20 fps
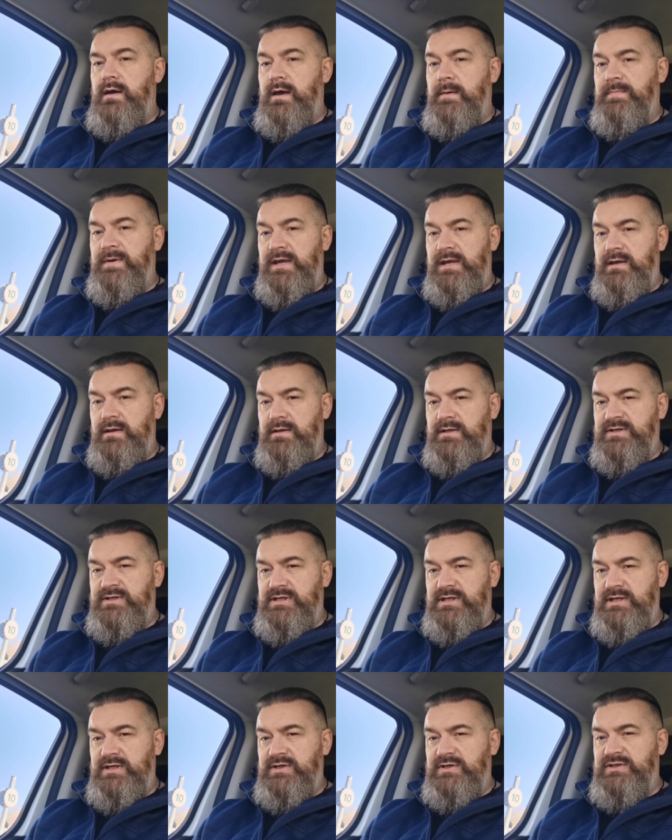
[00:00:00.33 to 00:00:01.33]
Happy
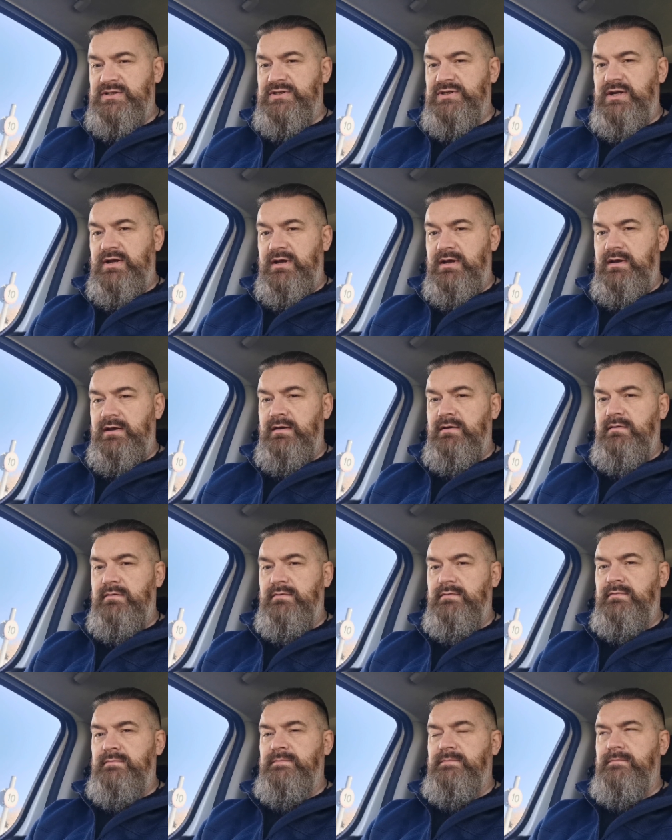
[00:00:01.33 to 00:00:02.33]
Tyr's Day.
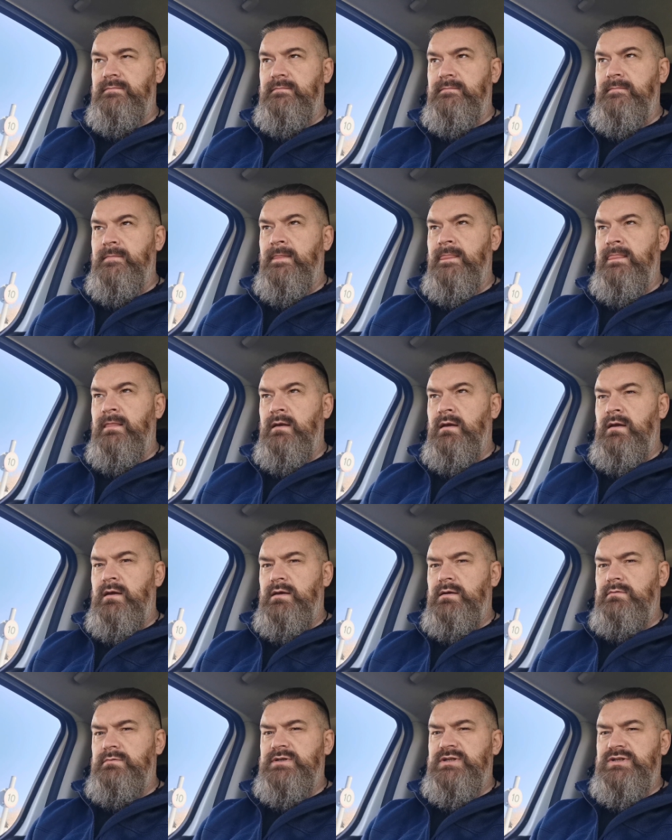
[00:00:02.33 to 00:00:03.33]

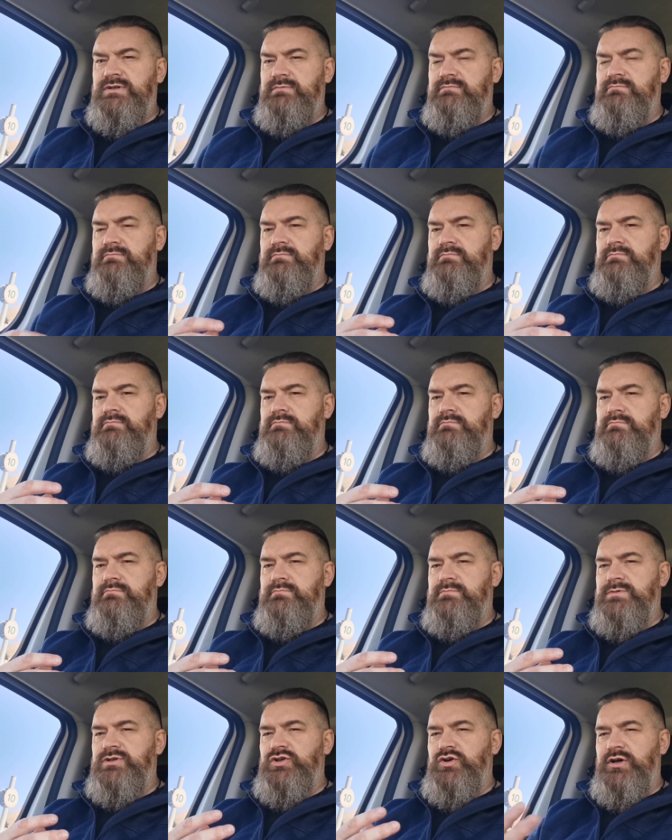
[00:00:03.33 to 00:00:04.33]
It's
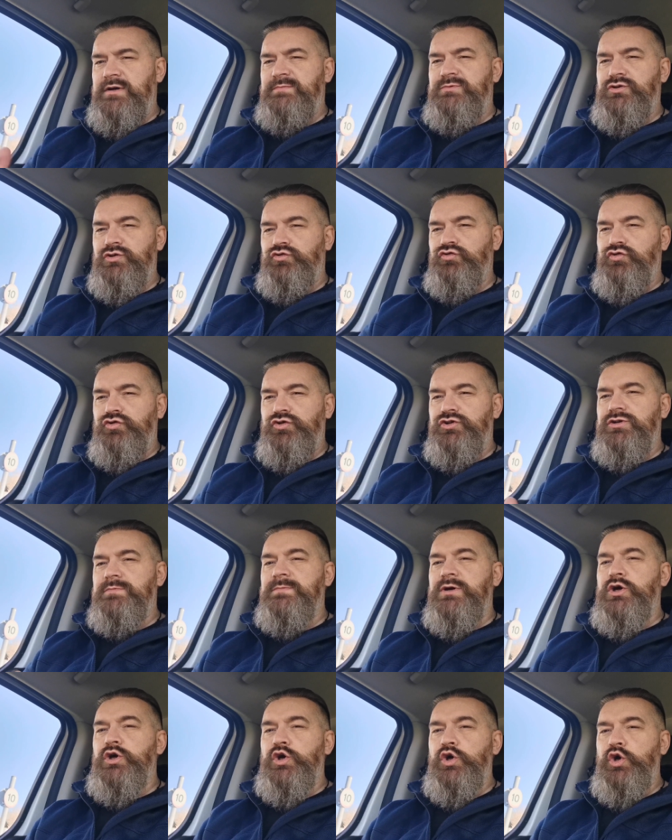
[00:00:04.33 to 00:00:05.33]
time to draw
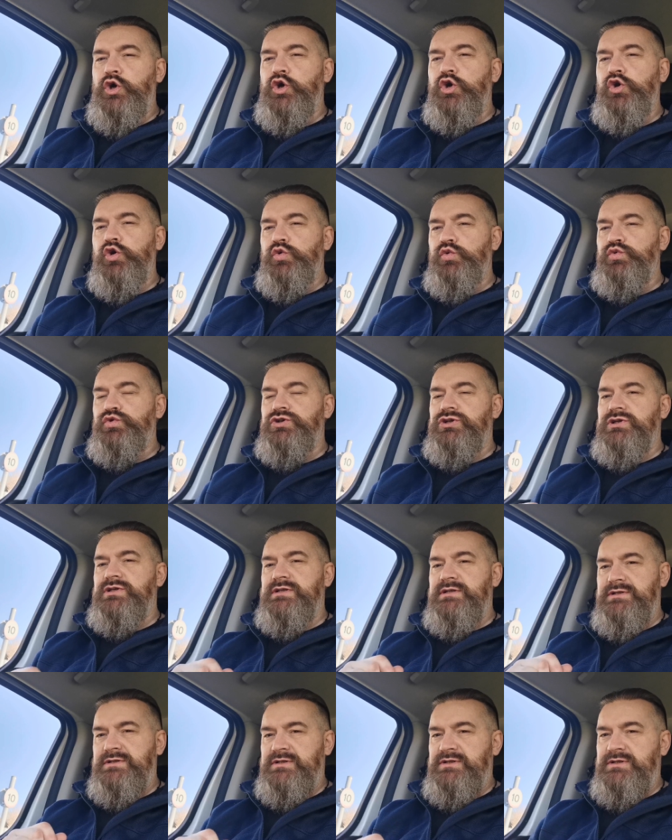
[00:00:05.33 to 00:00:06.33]
some
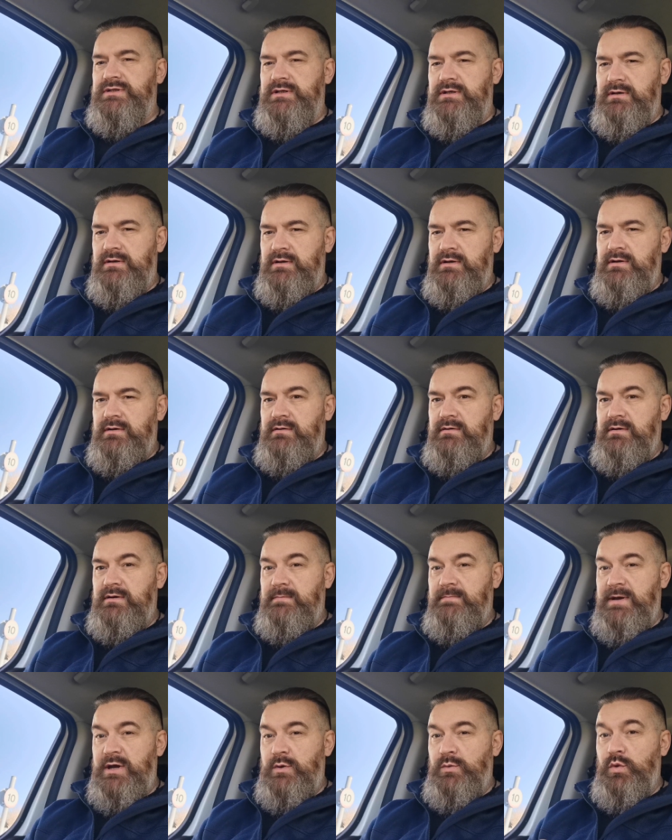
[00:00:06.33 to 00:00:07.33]
conclusions
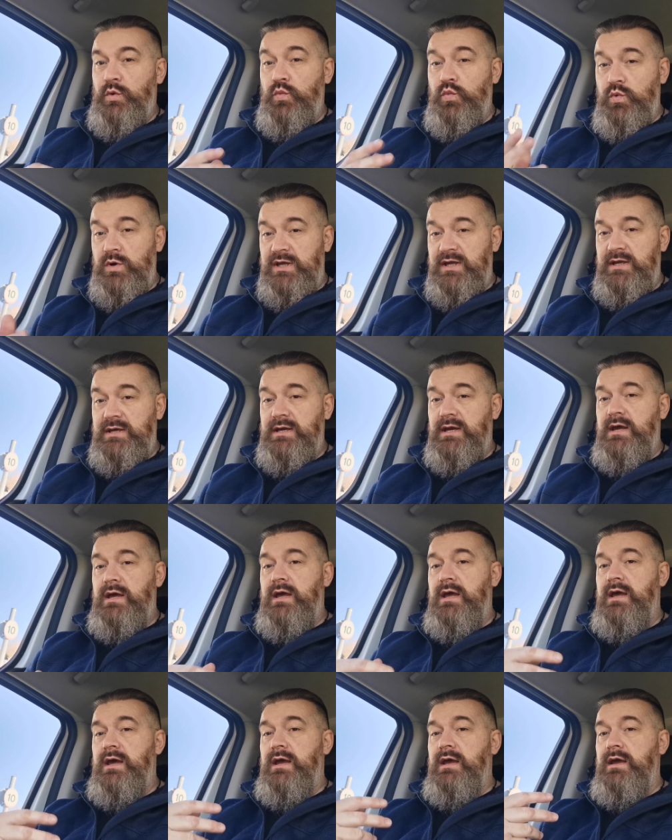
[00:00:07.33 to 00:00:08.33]
about the week,
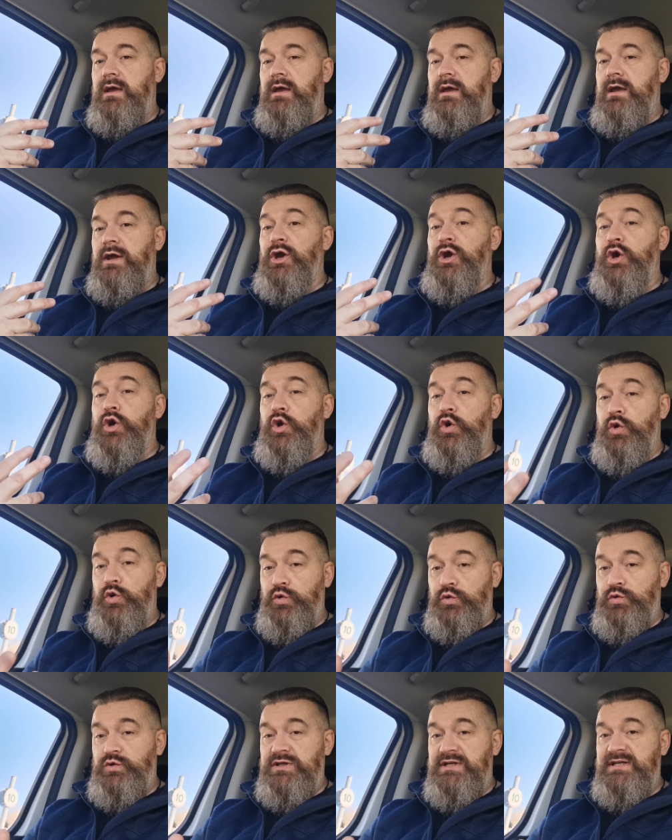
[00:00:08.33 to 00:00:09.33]

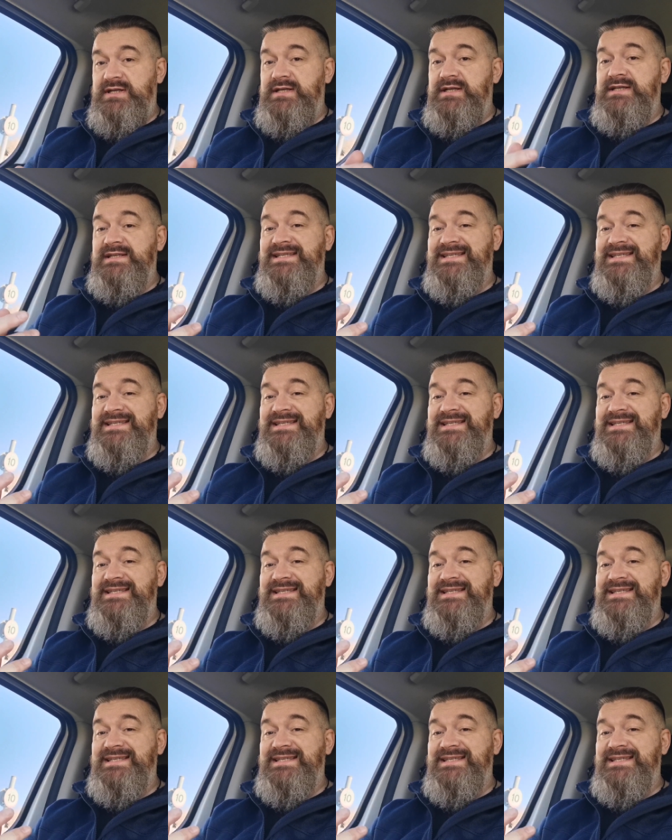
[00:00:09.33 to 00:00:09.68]
including